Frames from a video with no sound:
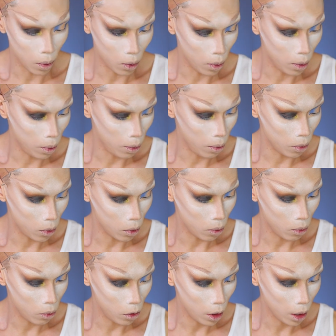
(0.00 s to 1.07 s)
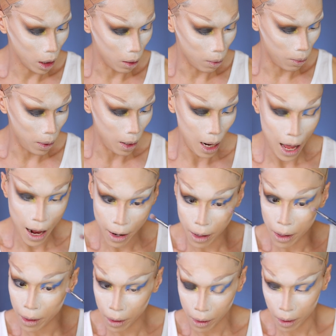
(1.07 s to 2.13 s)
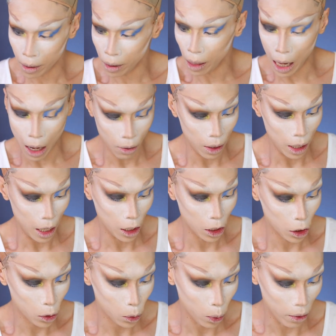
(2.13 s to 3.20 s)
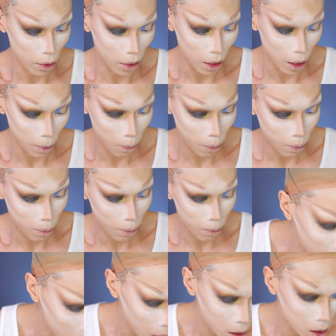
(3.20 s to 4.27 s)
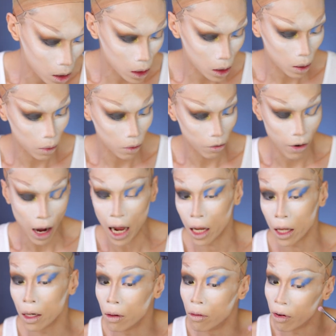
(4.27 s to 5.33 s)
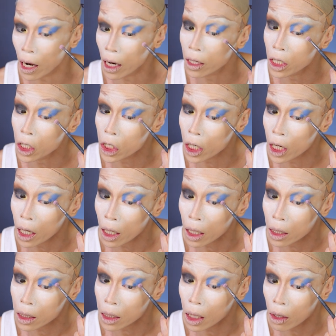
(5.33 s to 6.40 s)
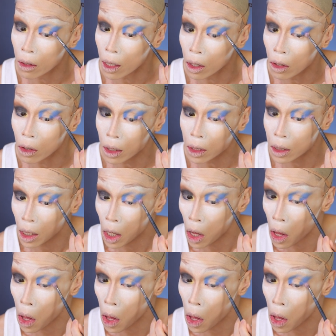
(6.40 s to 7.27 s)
I think I'll blend out the edges with this violety shade. Let's see how that goes.